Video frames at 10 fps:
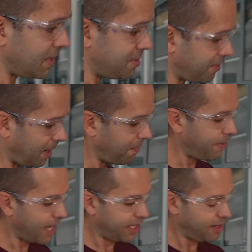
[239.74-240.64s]
So we're coming
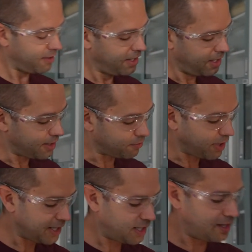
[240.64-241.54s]
back here, and
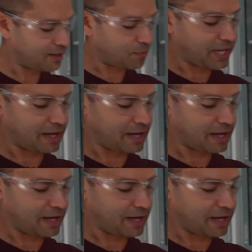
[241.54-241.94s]
right here we